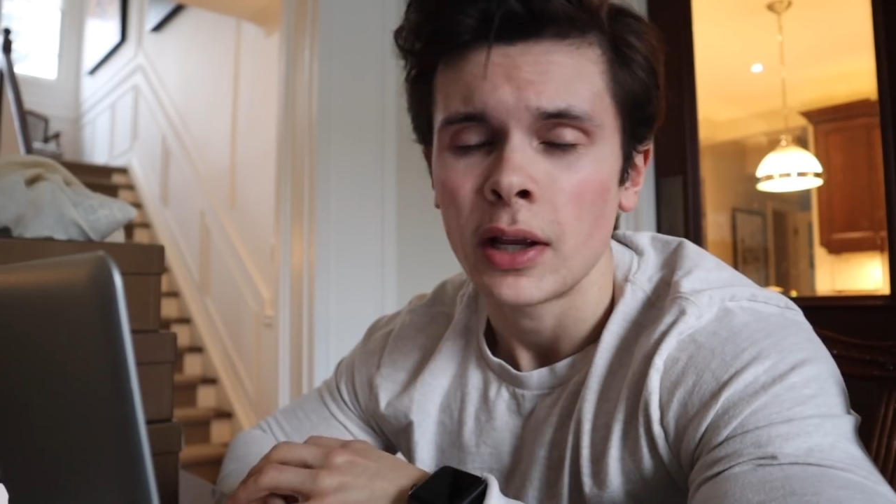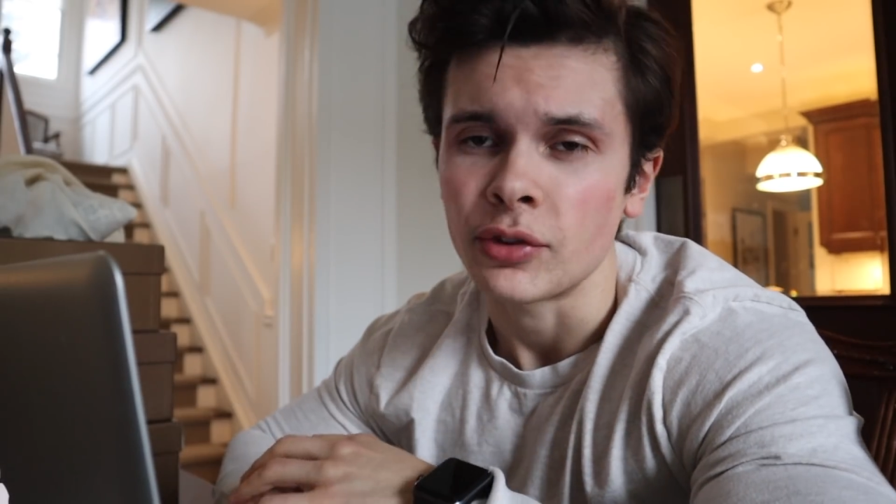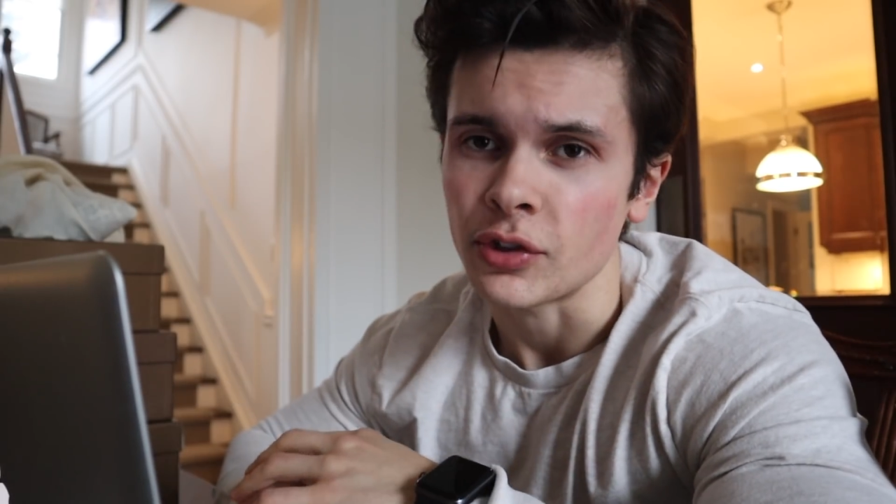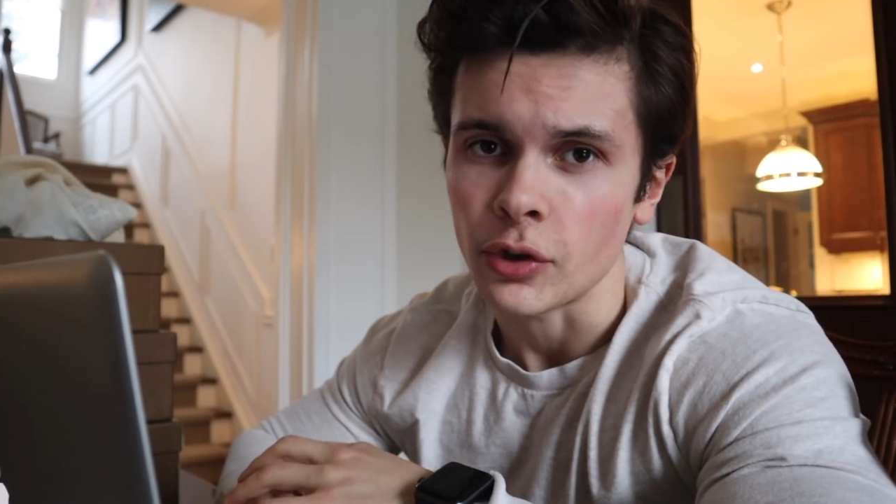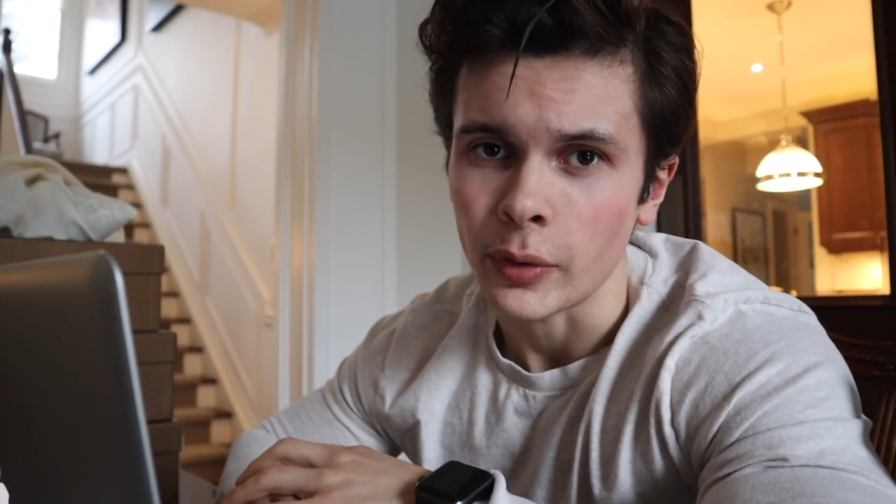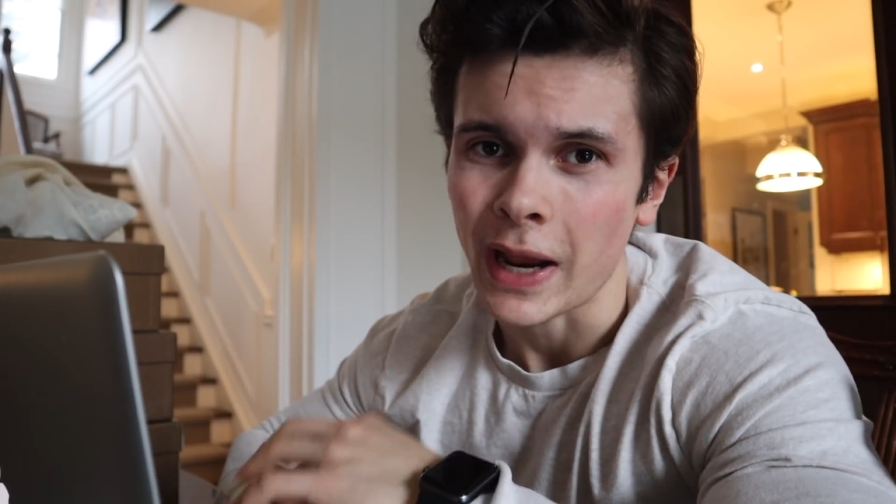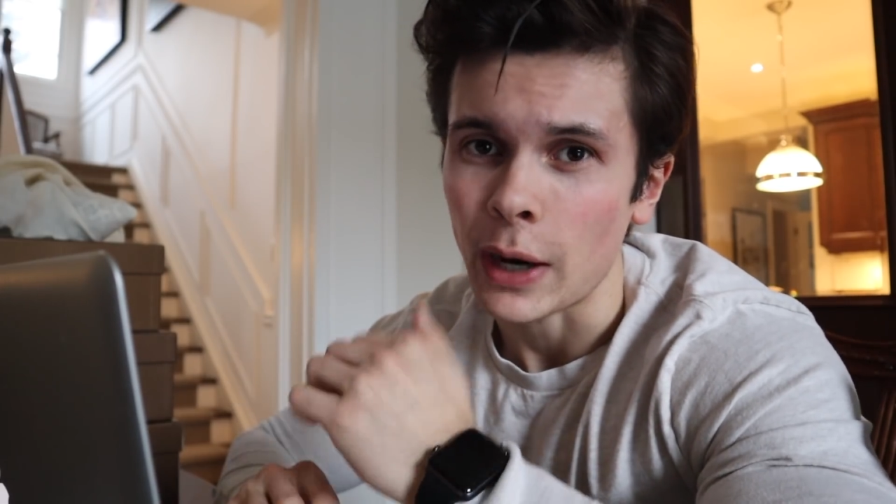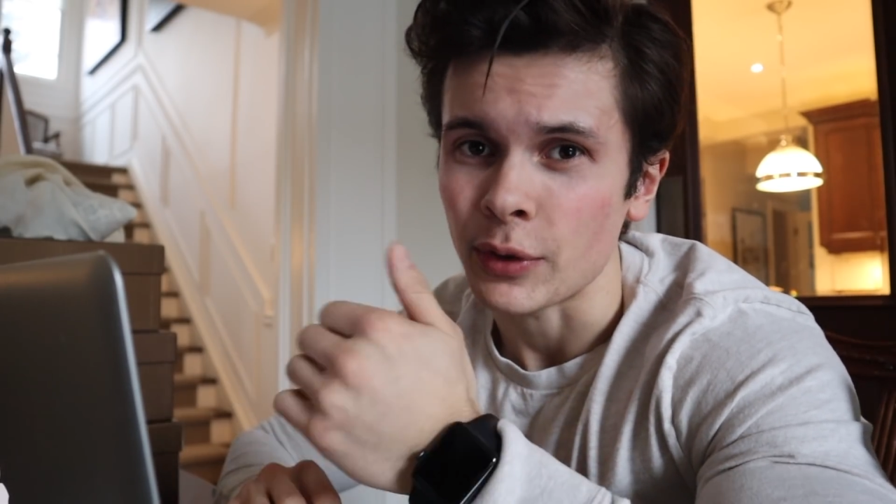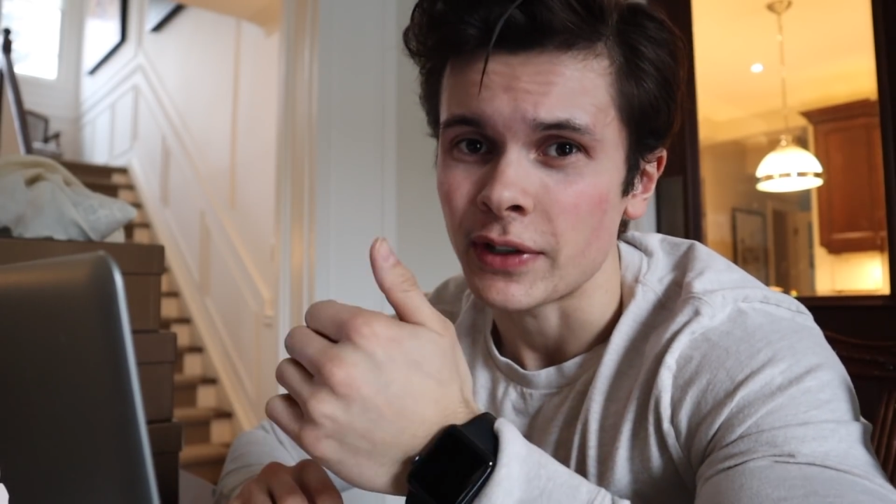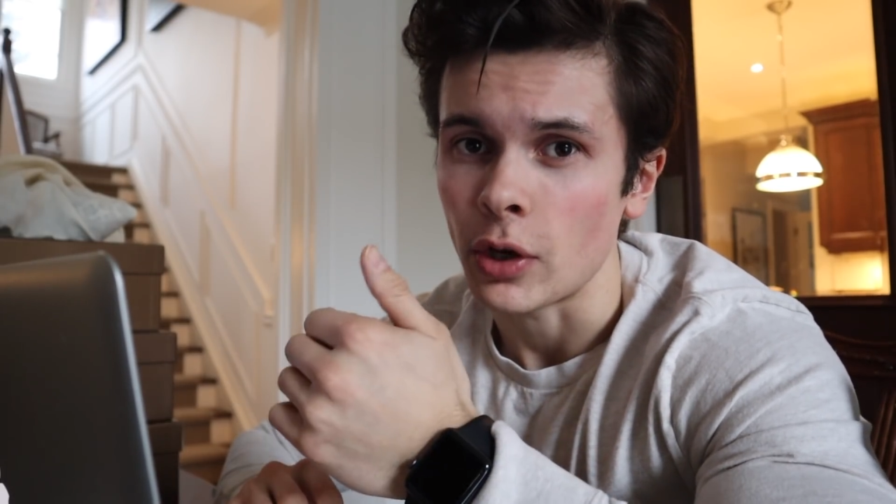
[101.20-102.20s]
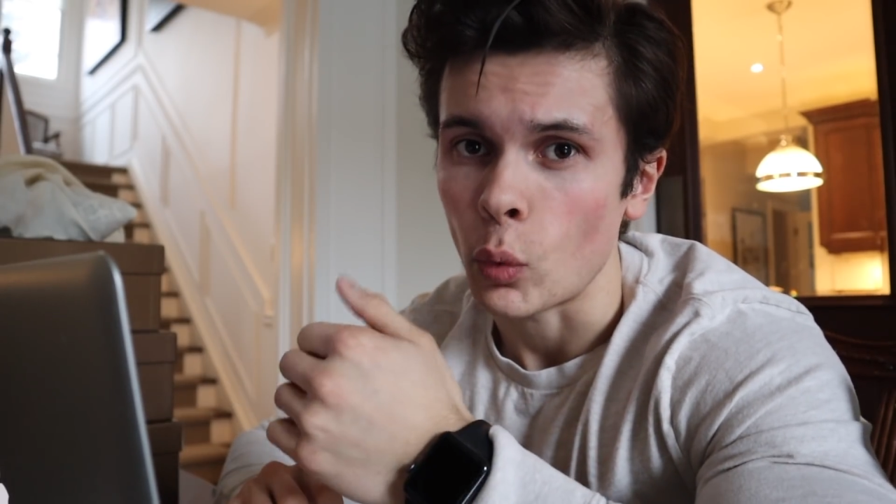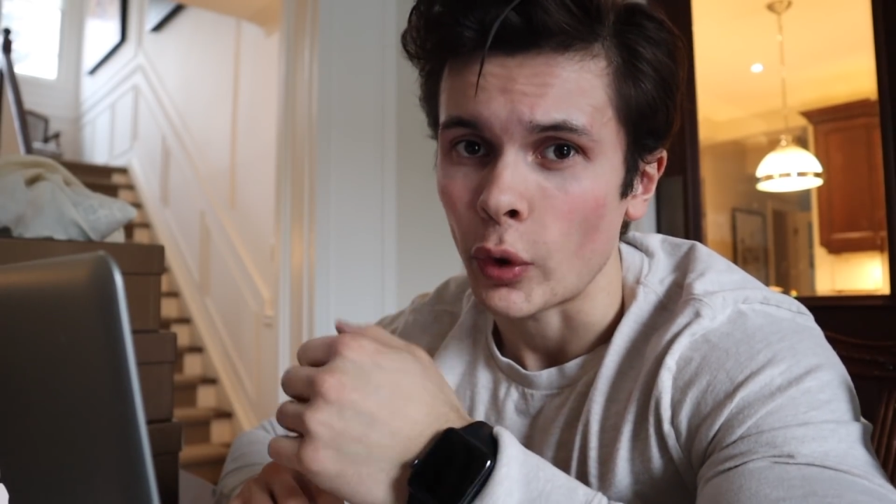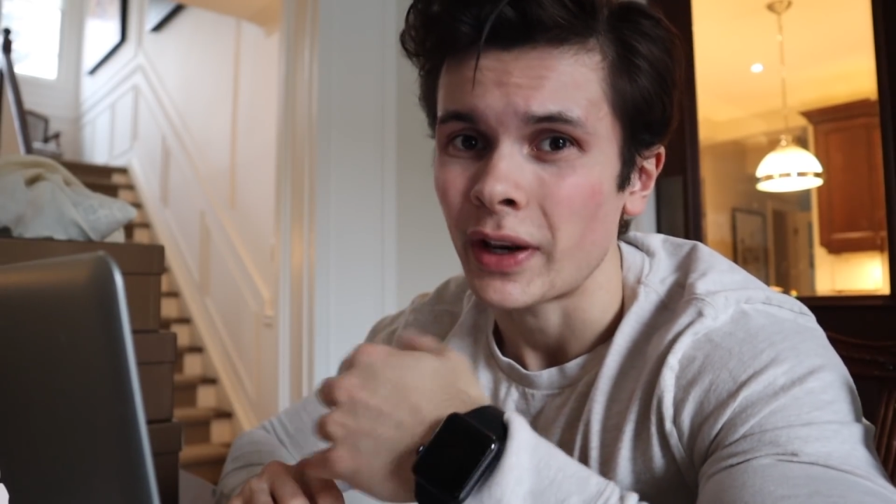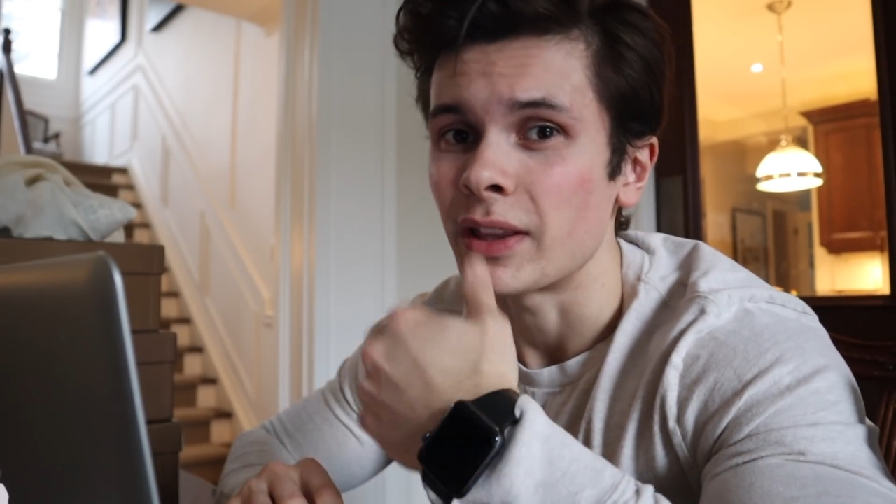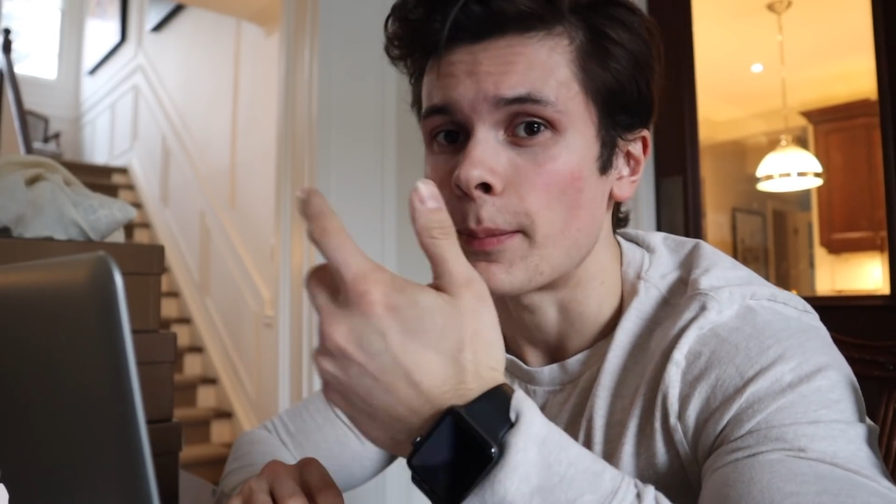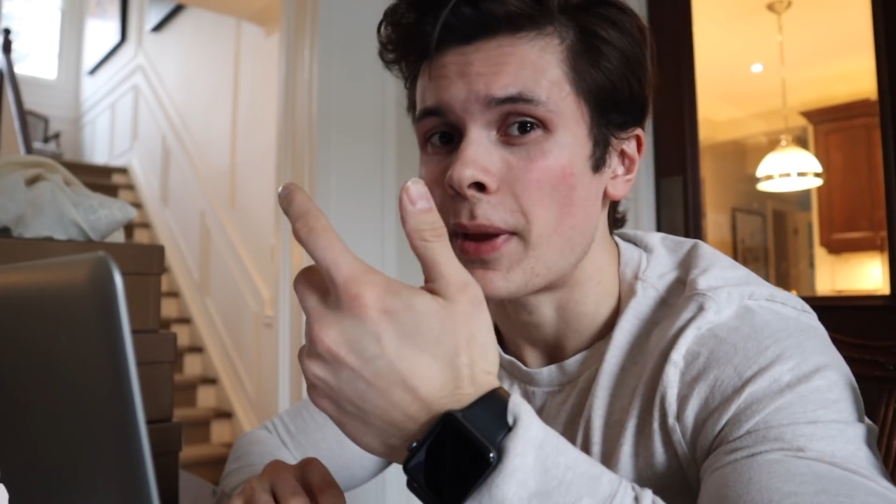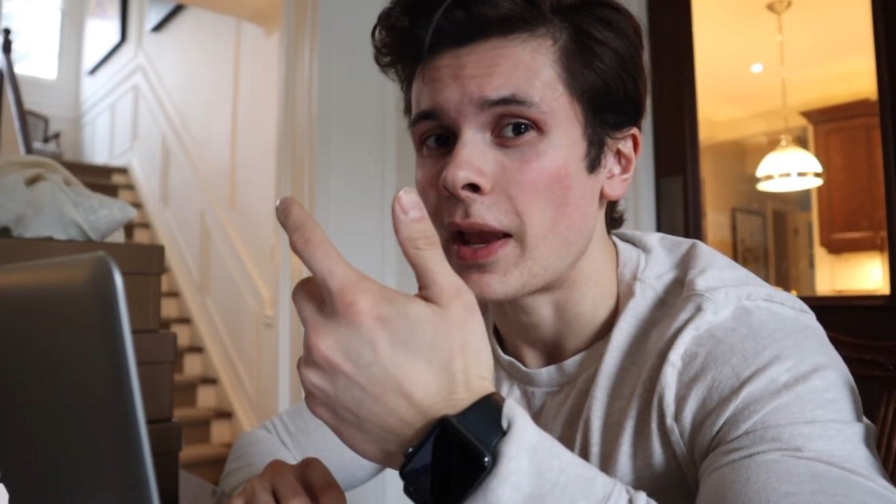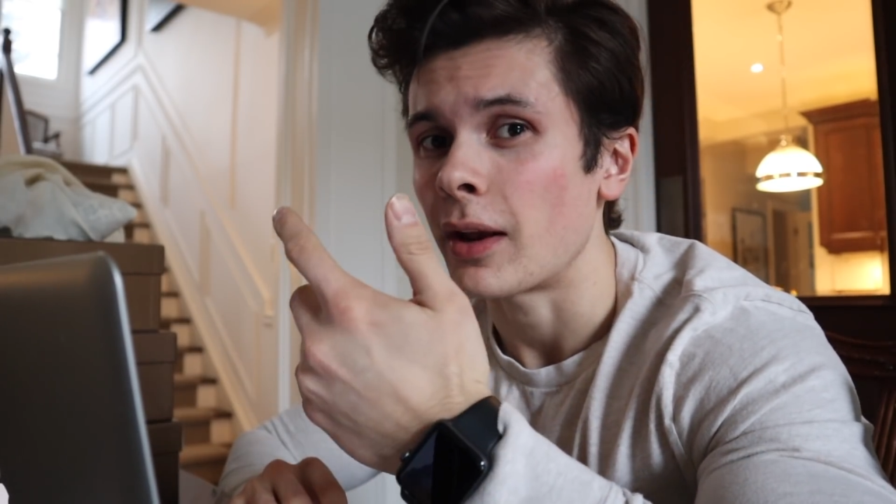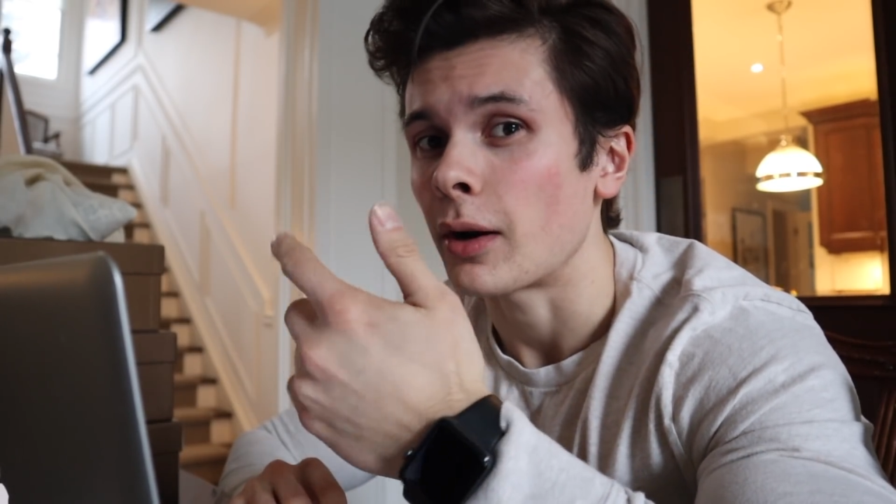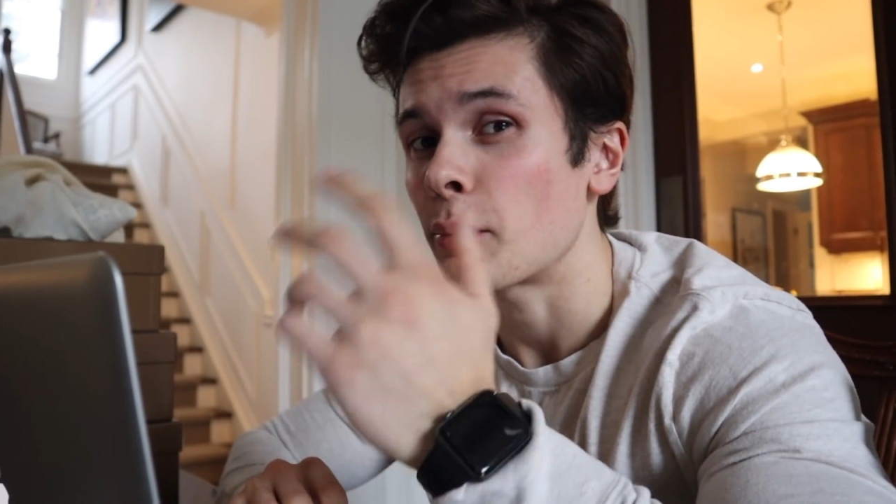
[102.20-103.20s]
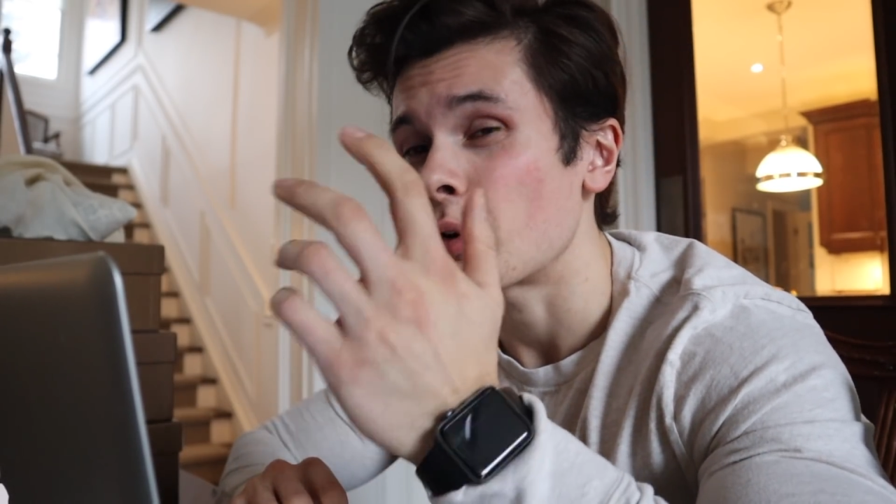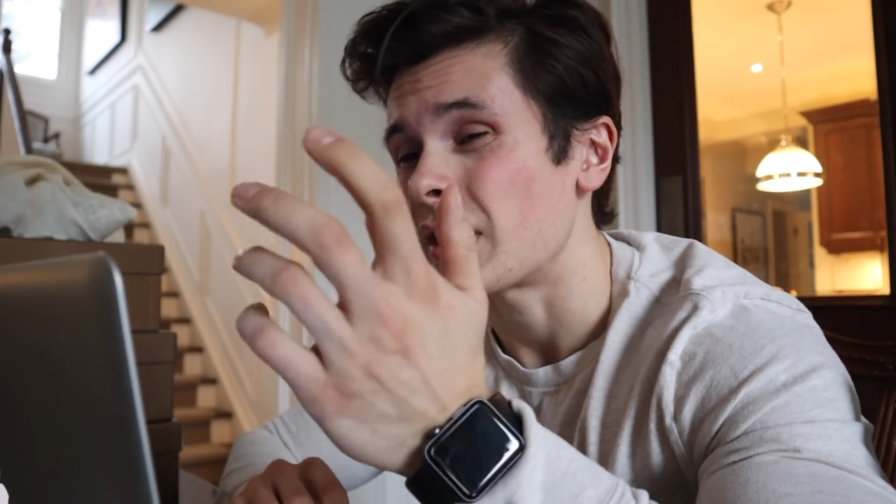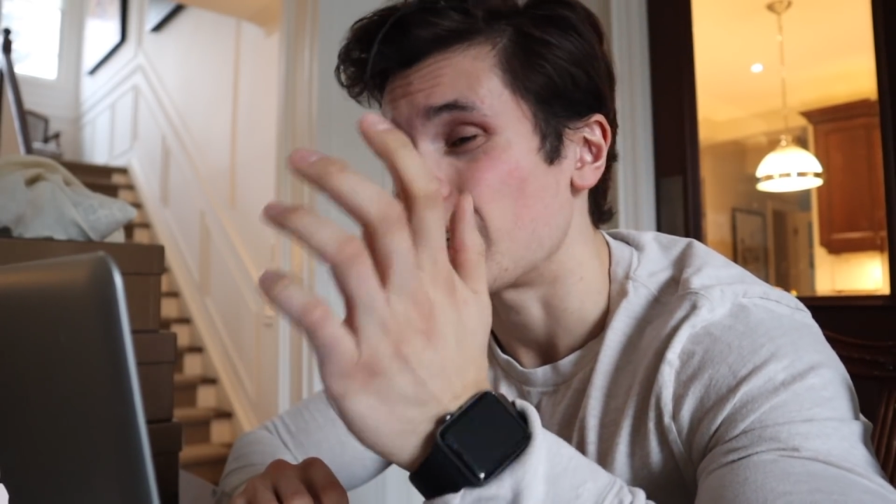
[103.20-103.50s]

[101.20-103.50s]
just know the hours that you work and the pay are pretty